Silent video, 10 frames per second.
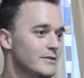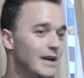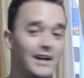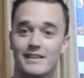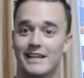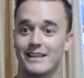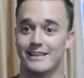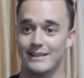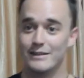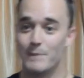Right?
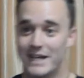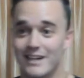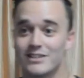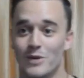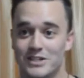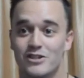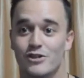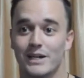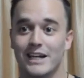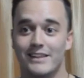That because it wasn't
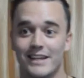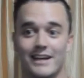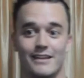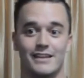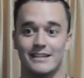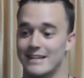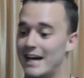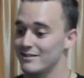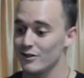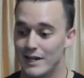doing anything, this
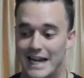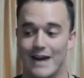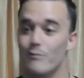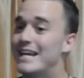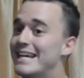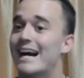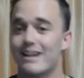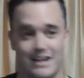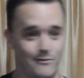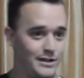guy's looking at, we got
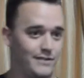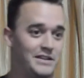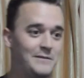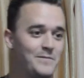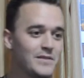to get rid of it.